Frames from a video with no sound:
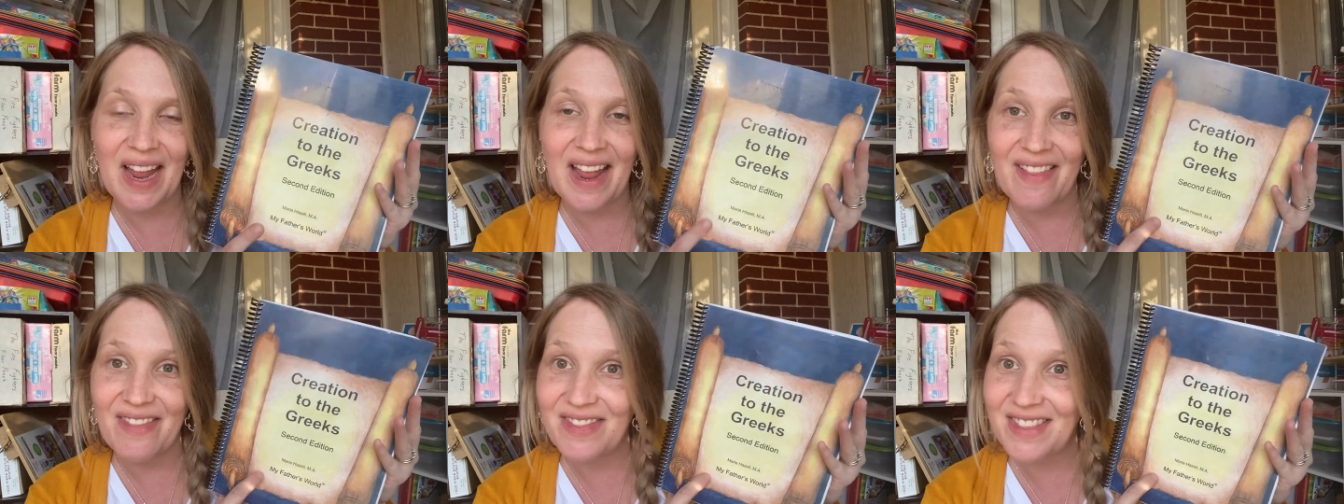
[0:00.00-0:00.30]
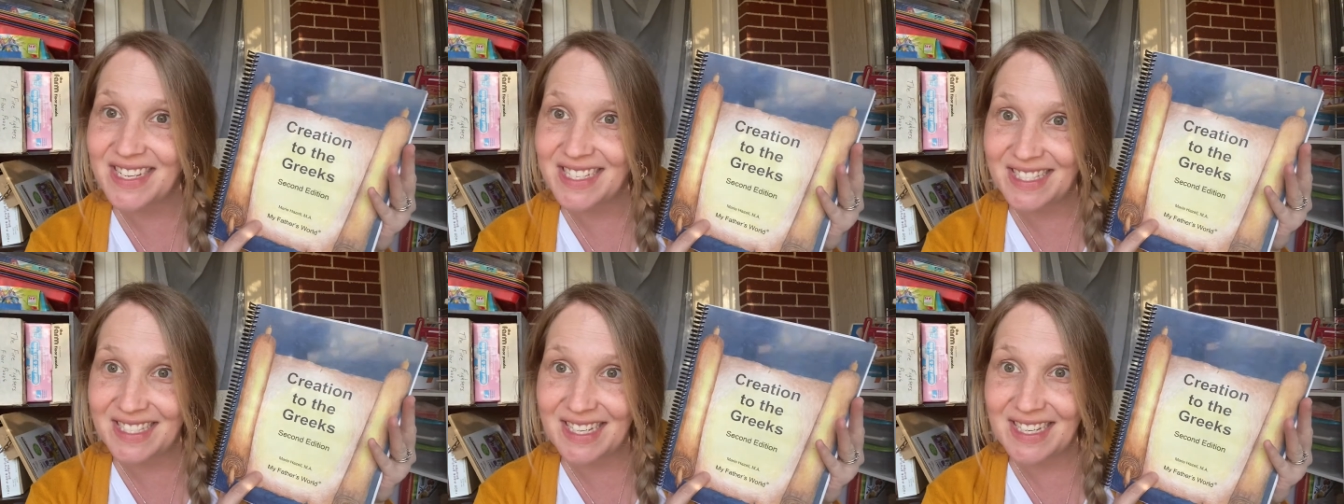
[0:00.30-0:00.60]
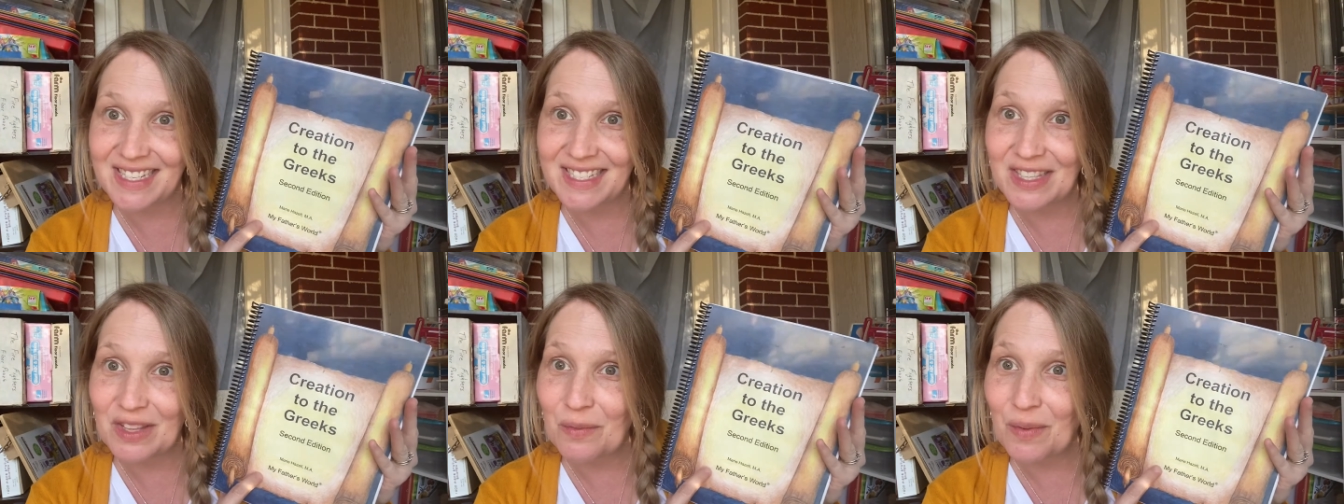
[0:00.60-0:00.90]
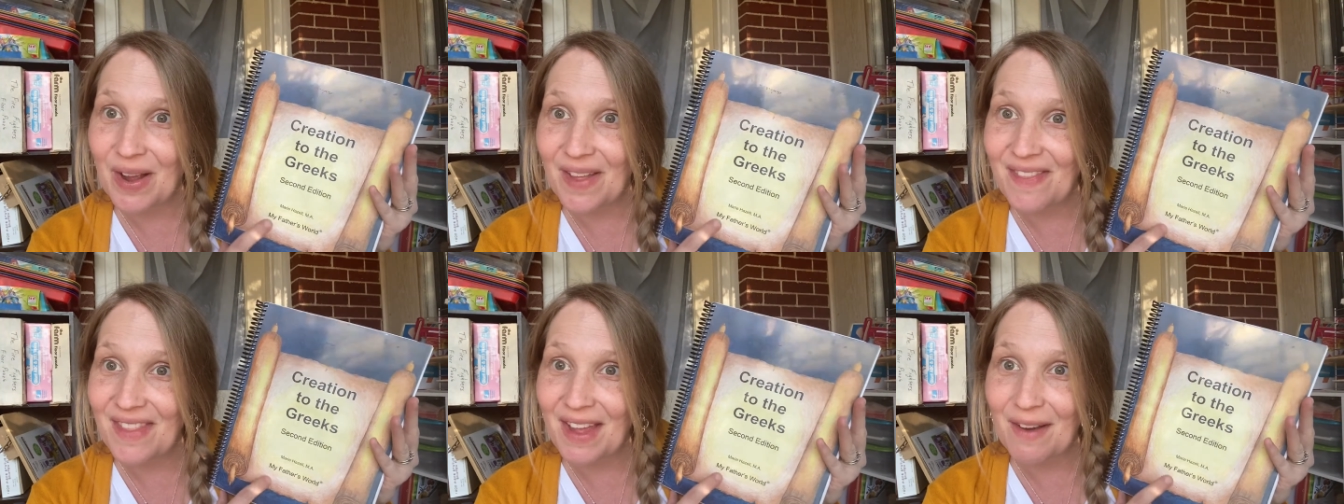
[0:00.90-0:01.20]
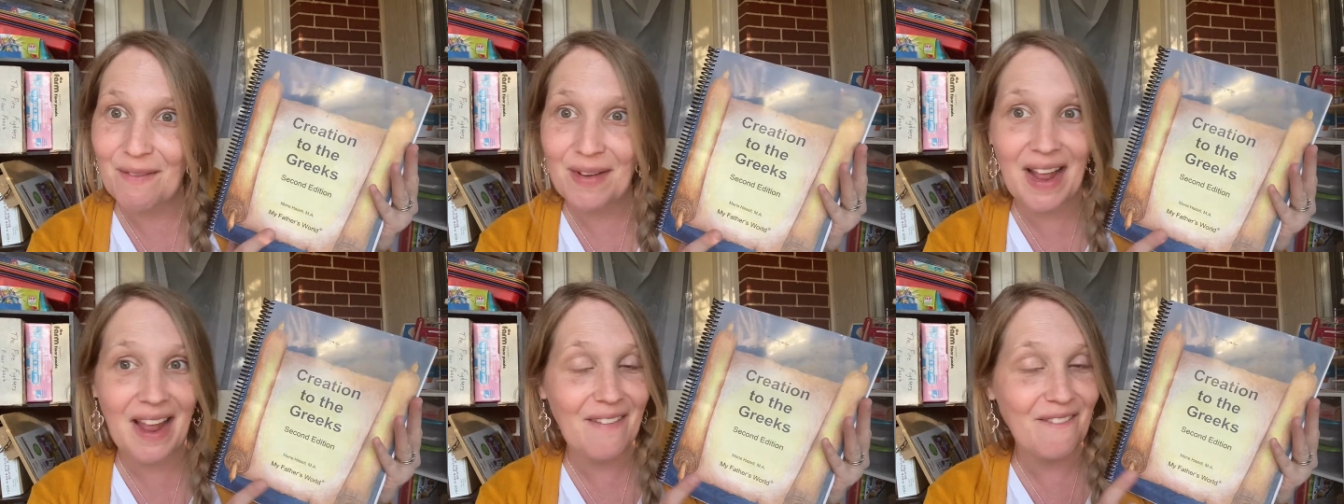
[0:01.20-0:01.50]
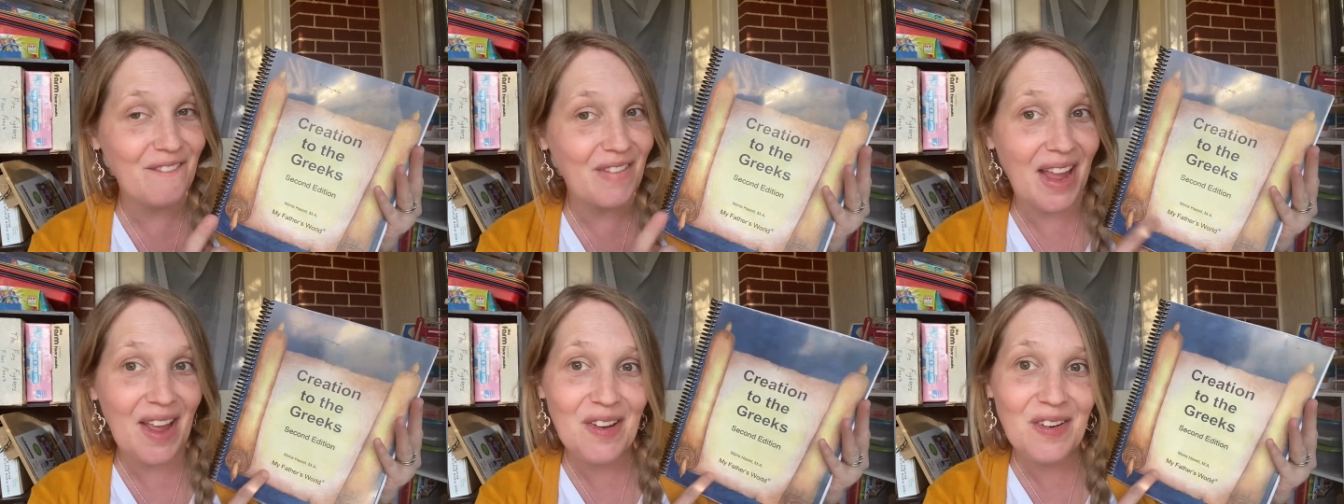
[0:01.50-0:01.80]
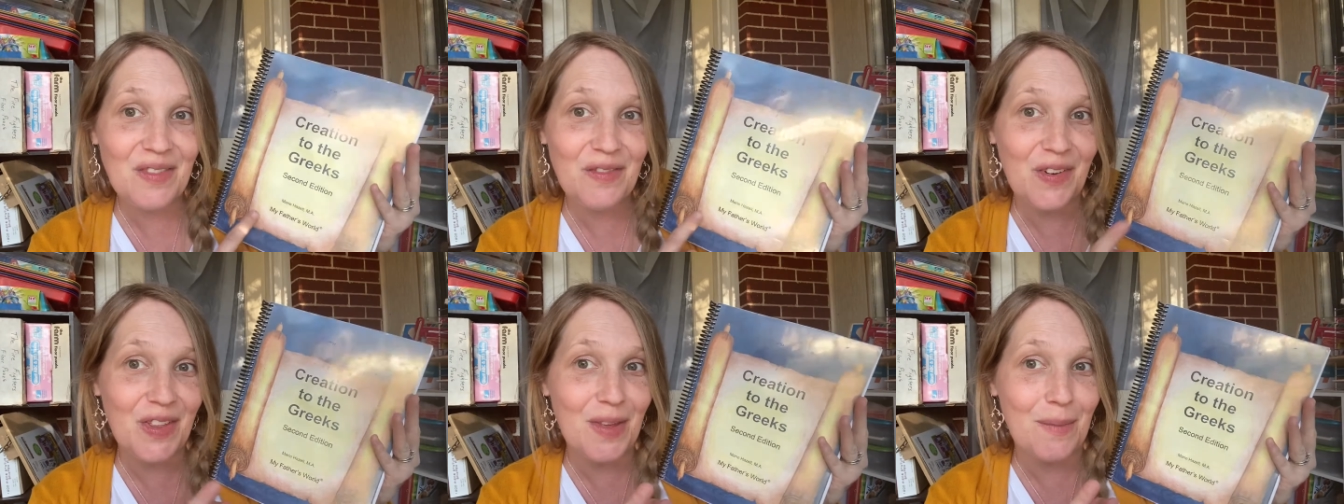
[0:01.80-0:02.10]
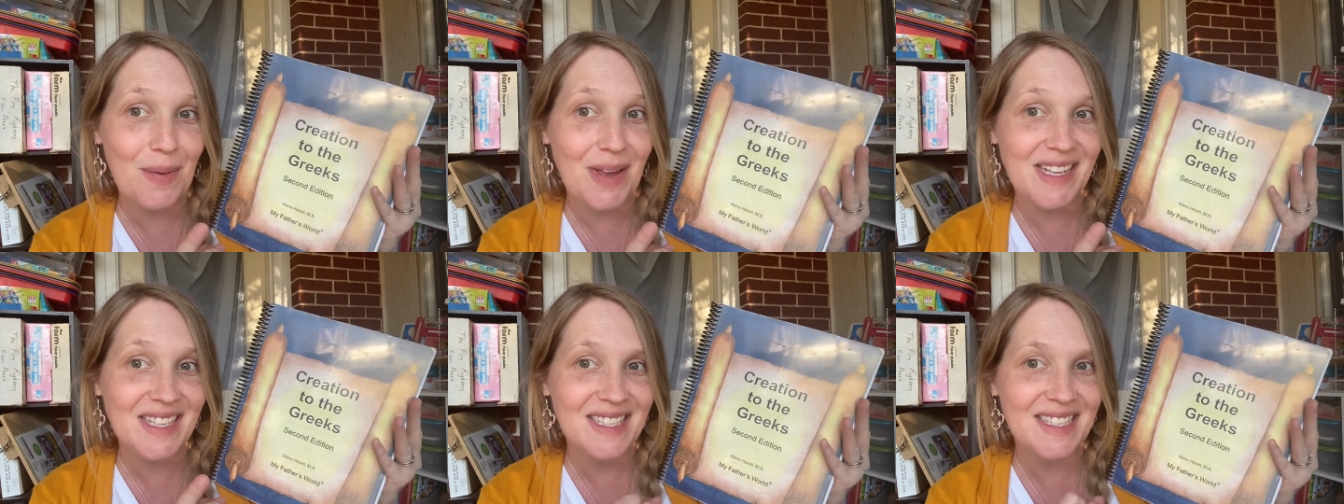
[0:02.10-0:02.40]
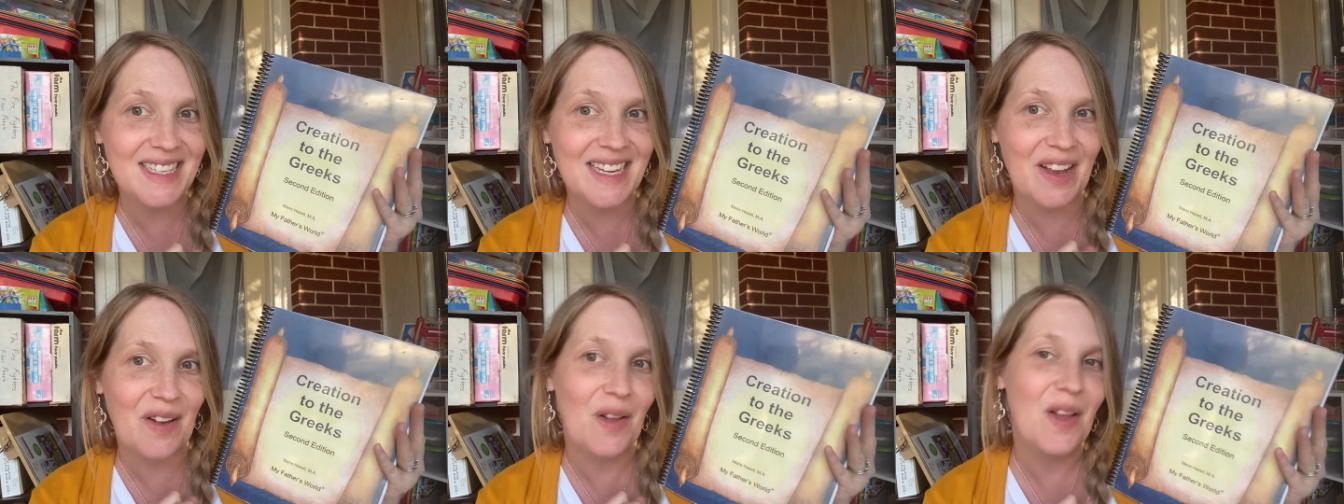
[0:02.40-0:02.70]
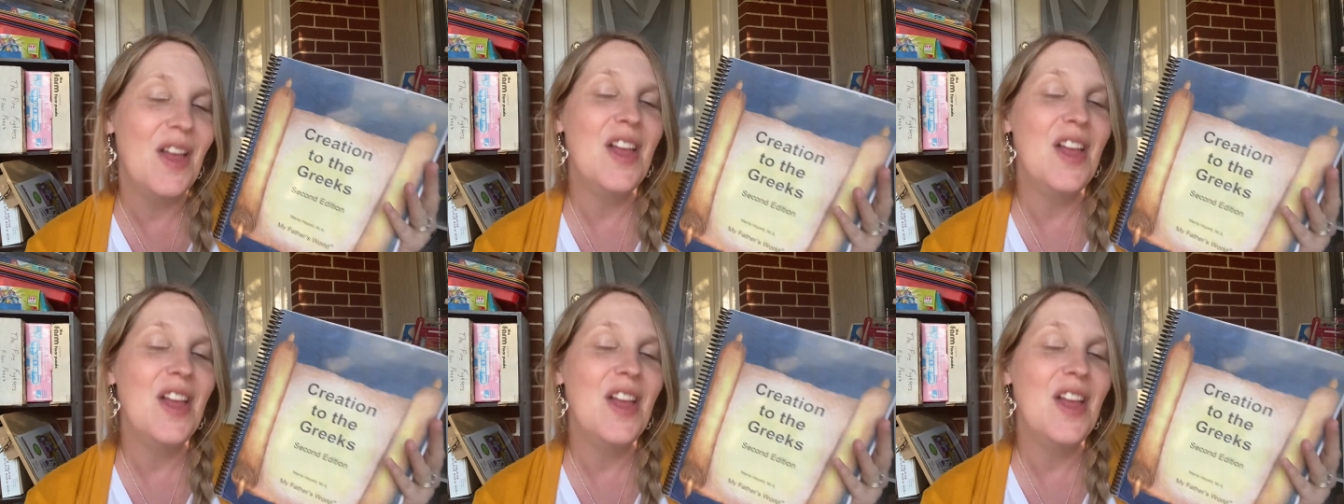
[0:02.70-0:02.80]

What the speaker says: and this is the one that I found for the best deal.